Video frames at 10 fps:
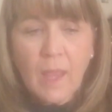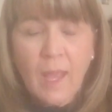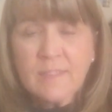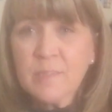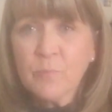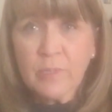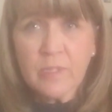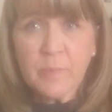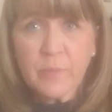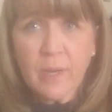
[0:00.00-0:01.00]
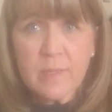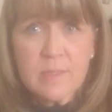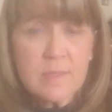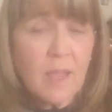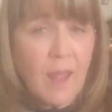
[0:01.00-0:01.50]
at some really good
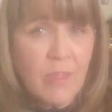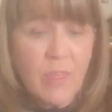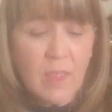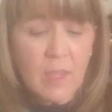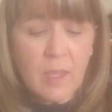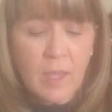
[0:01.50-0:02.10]
prices, I think.